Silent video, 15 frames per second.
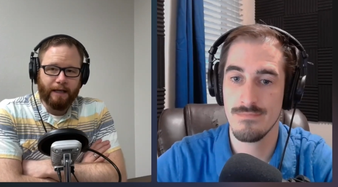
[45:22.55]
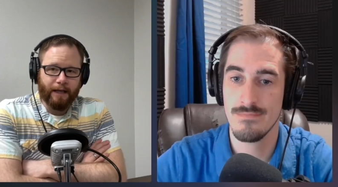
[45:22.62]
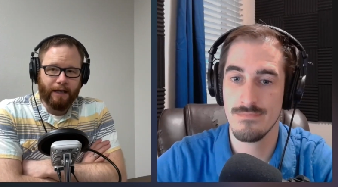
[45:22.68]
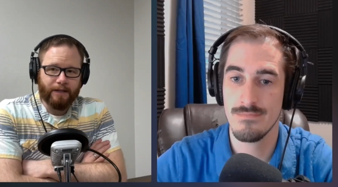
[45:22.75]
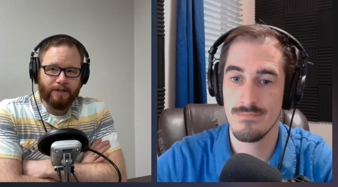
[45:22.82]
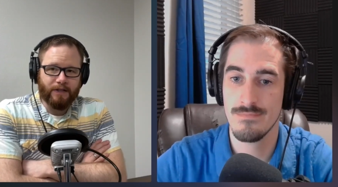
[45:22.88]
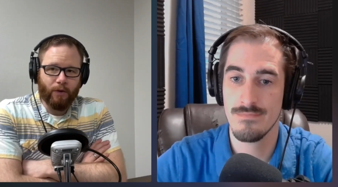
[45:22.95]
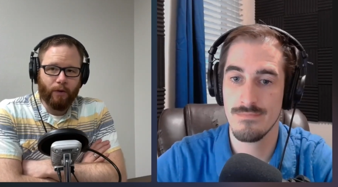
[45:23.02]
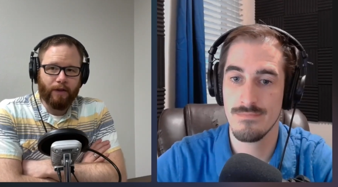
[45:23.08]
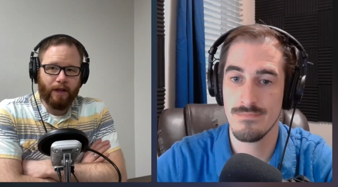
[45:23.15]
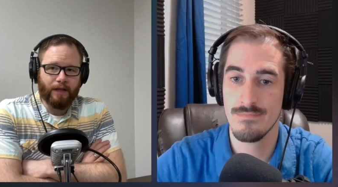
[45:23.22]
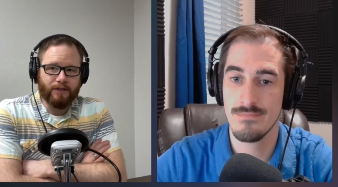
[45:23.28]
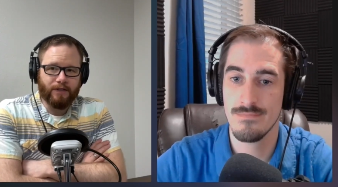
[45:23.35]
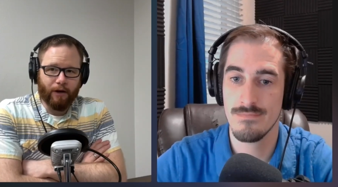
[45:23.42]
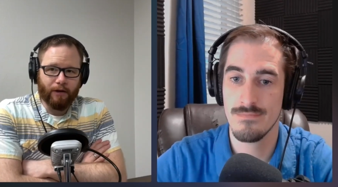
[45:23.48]
Speaker 1: And so when they
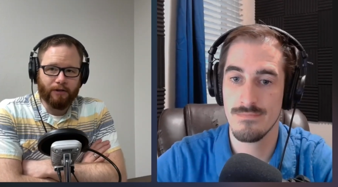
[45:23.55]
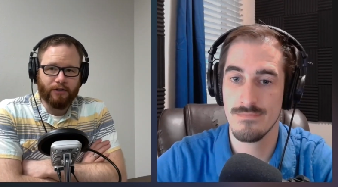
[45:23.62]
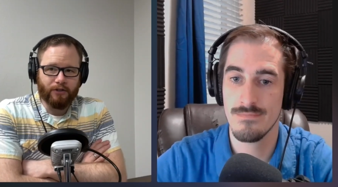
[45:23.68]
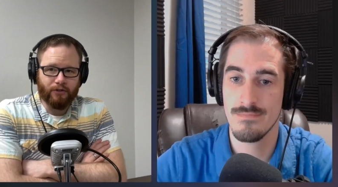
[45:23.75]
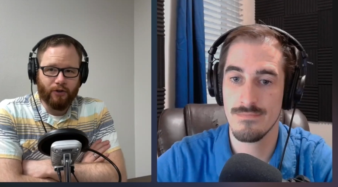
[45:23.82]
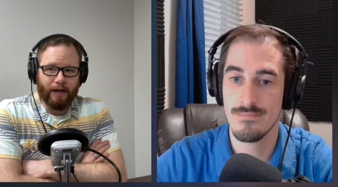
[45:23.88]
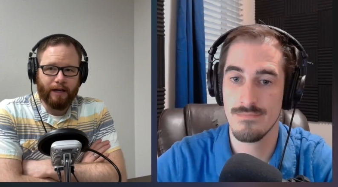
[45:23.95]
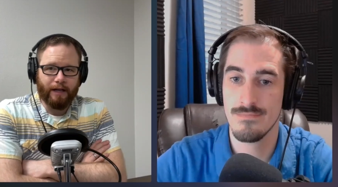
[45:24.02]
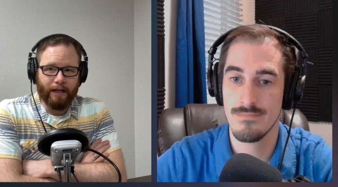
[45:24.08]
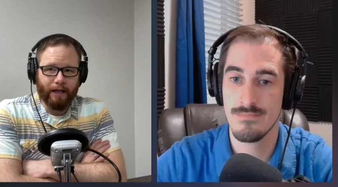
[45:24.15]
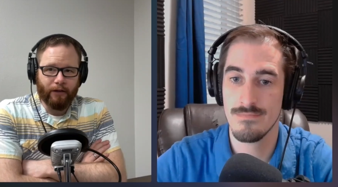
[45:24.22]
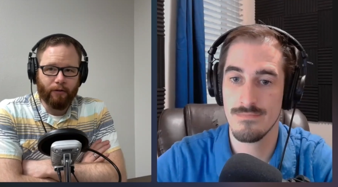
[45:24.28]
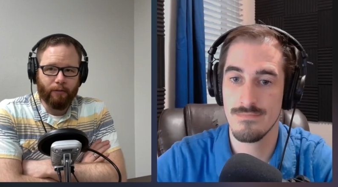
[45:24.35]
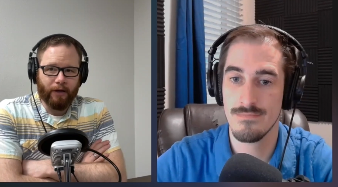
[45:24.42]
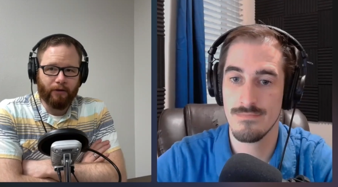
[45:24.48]
start to try to
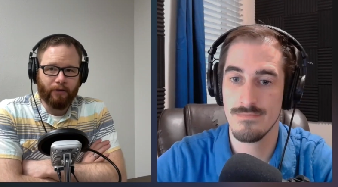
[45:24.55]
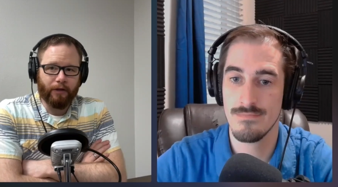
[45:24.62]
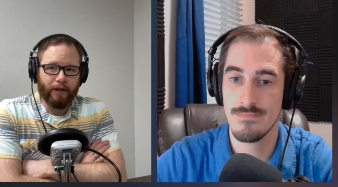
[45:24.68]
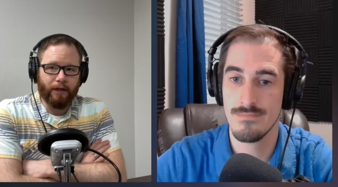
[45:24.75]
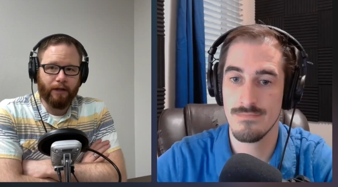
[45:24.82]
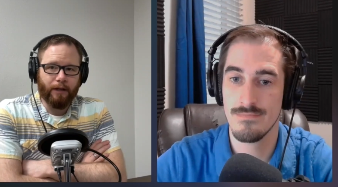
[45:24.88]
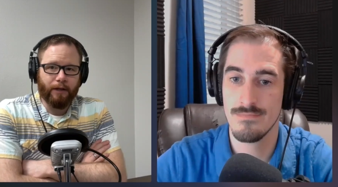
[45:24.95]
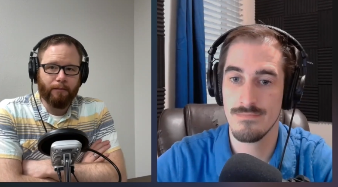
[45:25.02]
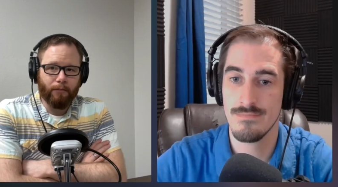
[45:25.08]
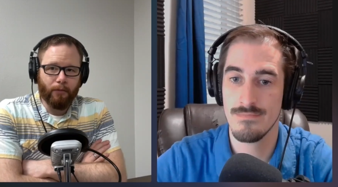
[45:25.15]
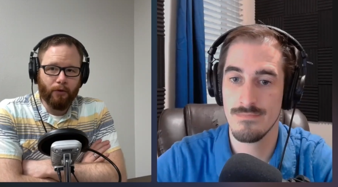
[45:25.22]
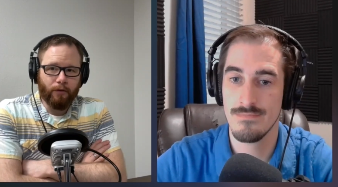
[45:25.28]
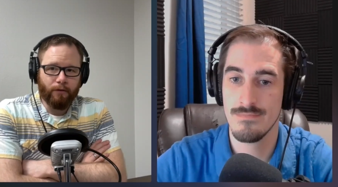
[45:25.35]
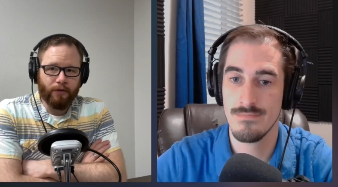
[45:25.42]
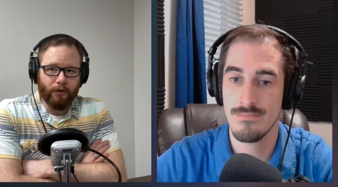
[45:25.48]
incrementally
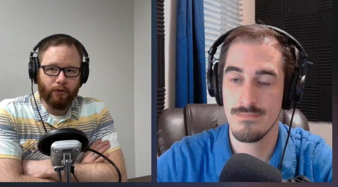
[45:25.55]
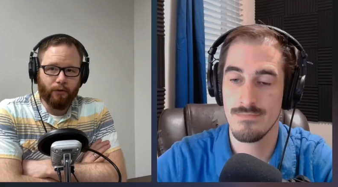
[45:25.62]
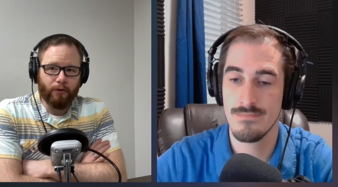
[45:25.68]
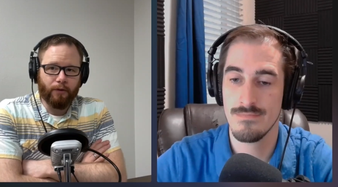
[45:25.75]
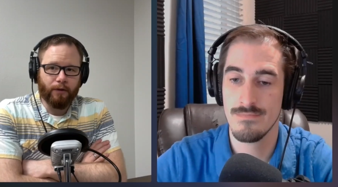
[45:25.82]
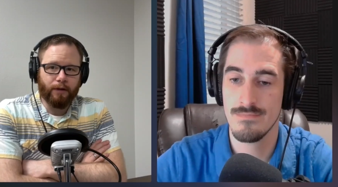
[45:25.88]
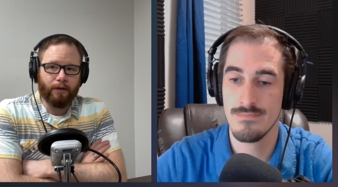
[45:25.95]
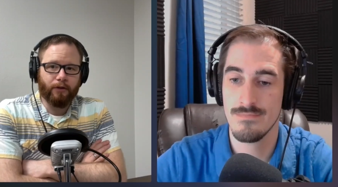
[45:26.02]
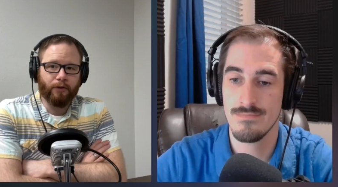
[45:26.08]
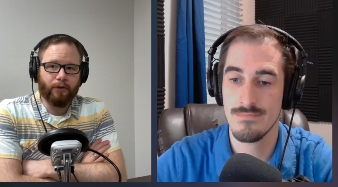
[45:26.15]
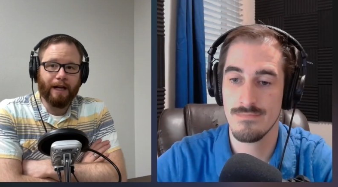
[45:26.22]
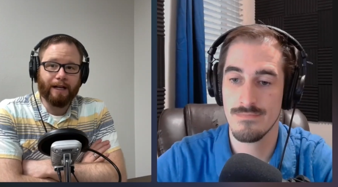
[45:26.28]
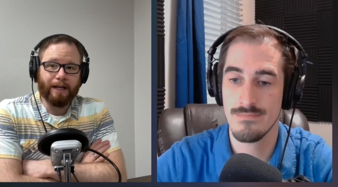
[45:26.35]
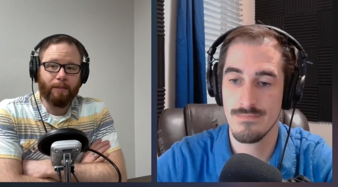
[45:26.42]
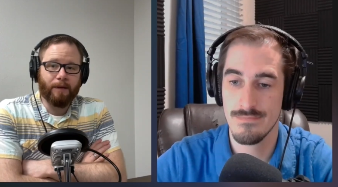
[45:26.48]
move you, you're
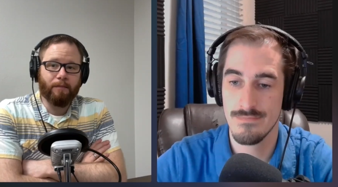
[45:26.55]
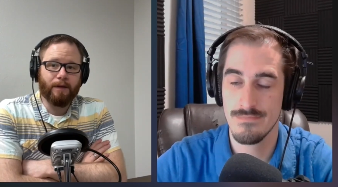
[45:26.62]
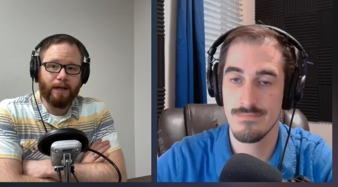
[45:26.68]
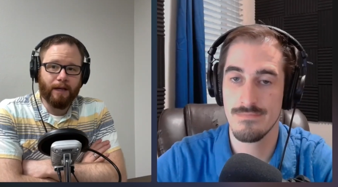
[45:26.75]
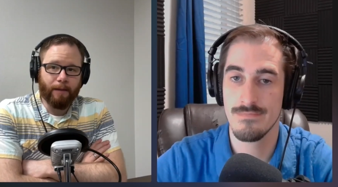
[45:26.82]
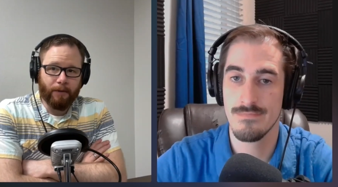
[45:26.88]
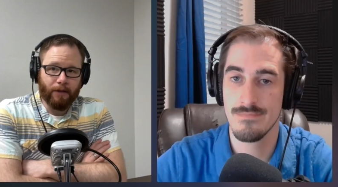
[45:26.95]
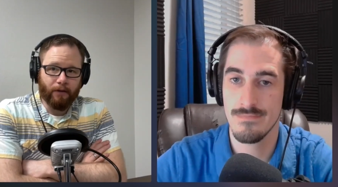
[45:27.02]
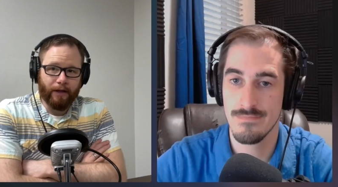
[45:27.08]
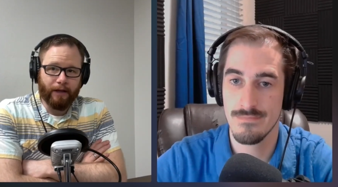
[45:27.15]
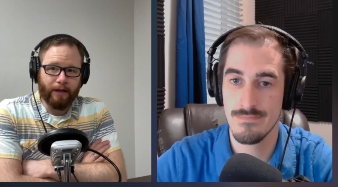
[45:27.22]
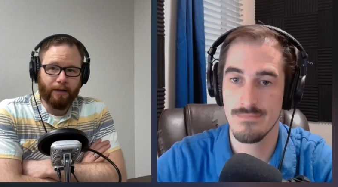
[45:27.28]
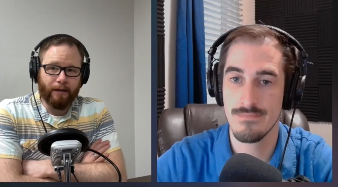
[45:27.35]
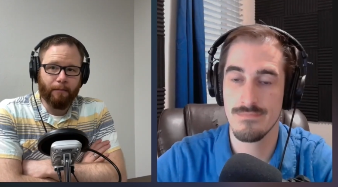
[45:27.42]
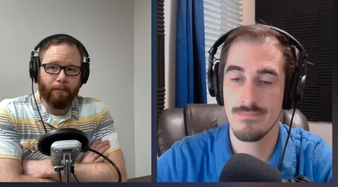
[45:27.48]
not going to be
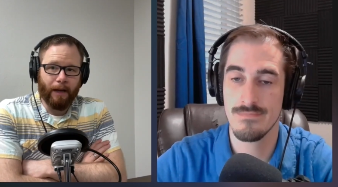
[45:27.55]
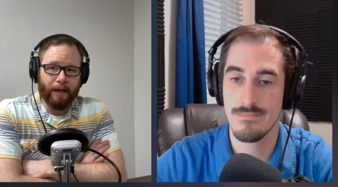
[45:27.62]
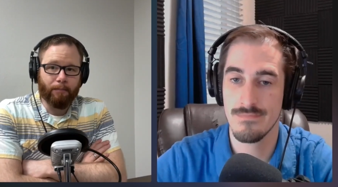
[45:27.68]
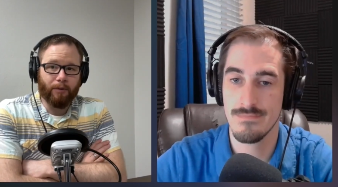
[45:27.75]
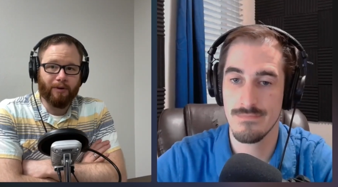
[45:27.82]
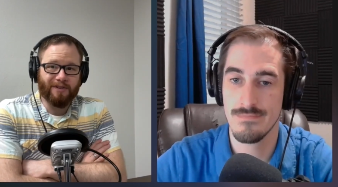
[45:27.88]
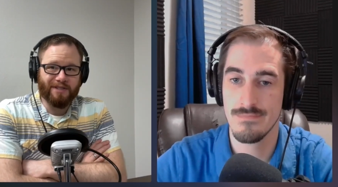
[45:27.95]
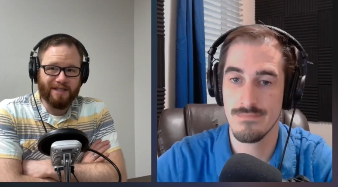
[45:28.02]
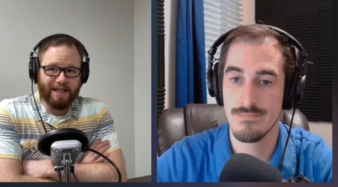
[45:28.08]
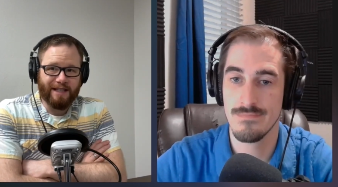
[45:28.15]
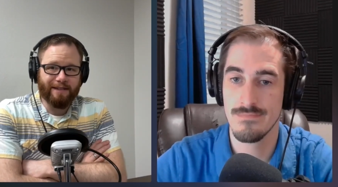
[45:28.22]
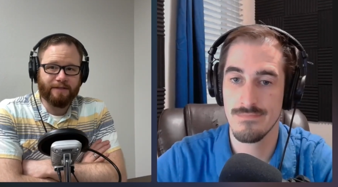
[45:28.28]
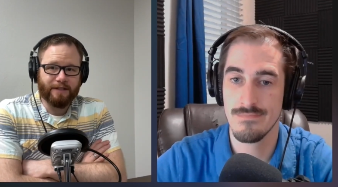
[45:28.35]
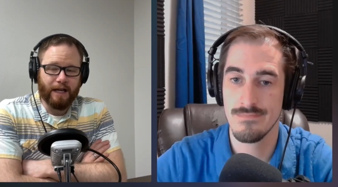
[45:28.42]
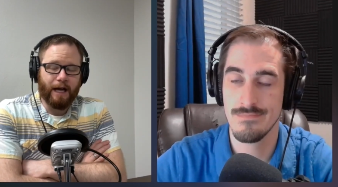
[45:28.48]
manipulated by
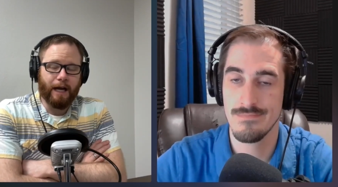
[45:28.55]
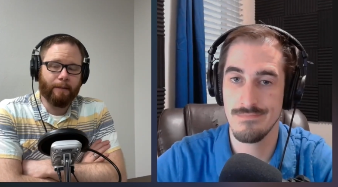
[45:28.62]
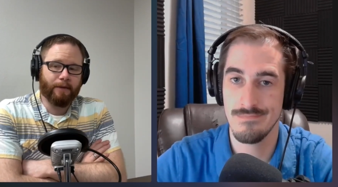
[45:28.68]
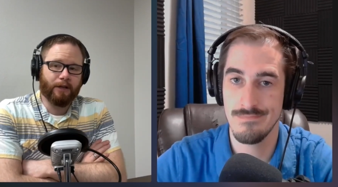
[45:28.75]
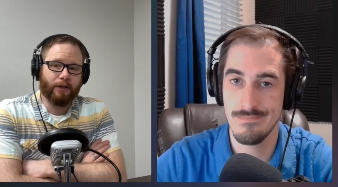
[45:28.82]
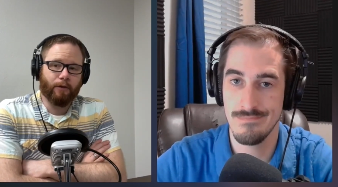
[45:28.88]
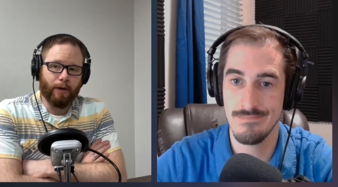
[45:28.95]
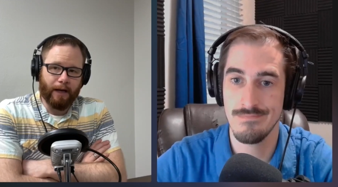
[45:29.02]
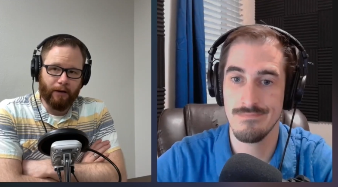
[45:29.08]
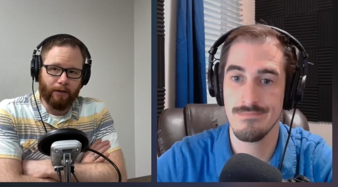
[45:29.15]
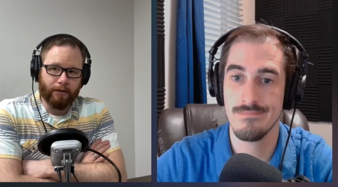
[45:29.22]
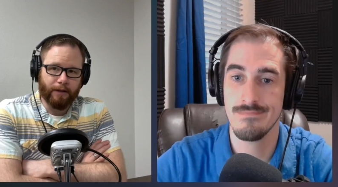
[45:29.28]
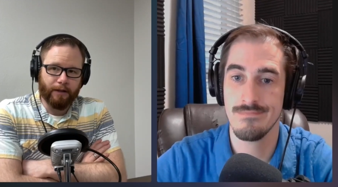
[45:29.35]
perceived common mm-hmm. ground